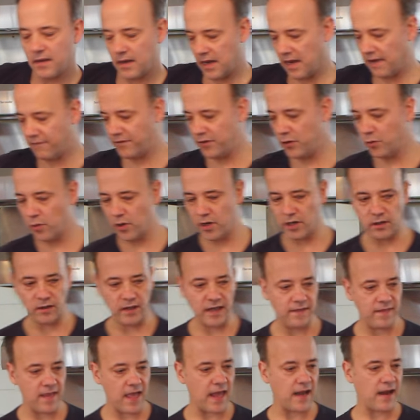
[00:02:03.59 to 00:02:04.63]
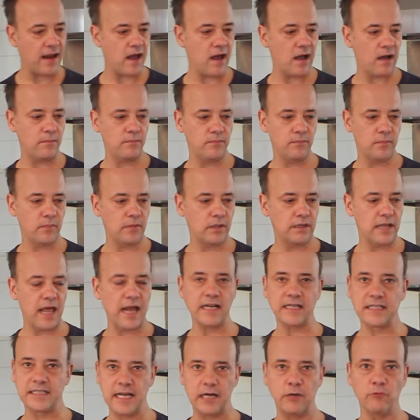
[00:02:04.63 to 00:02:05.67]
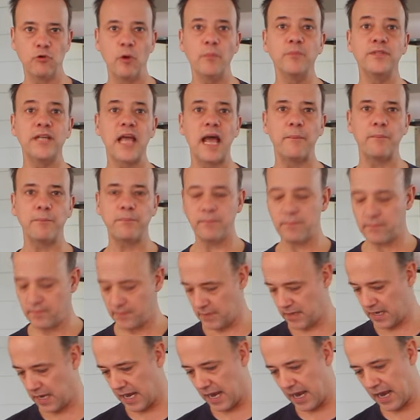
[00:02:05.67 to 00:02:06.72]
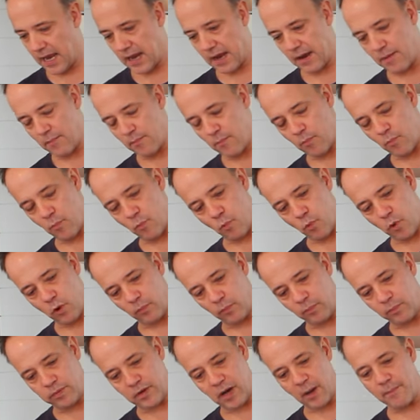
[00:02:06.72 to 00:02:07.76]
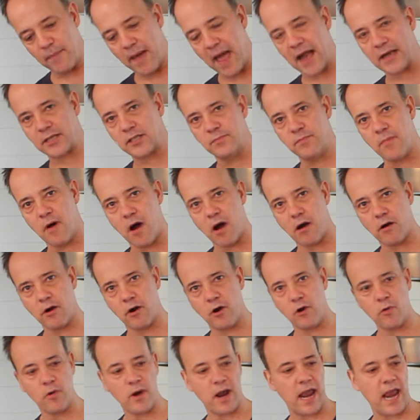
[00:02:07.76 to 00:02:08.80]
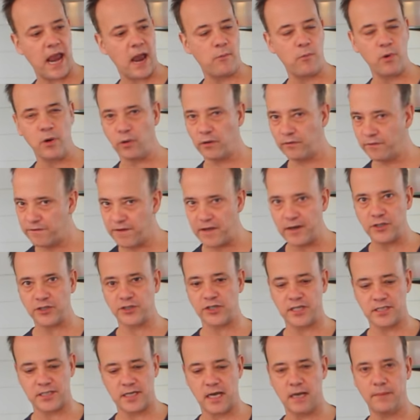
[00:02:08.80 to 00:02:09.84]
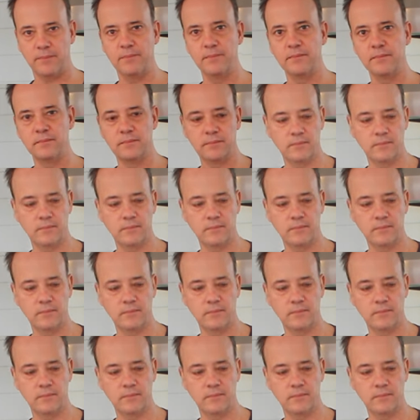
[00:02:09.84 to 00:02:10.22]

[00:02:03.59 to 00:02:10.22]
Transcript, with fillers: if you will, and then um, let it sit at room temp. We'll come back tomorrow and we'll finish this up.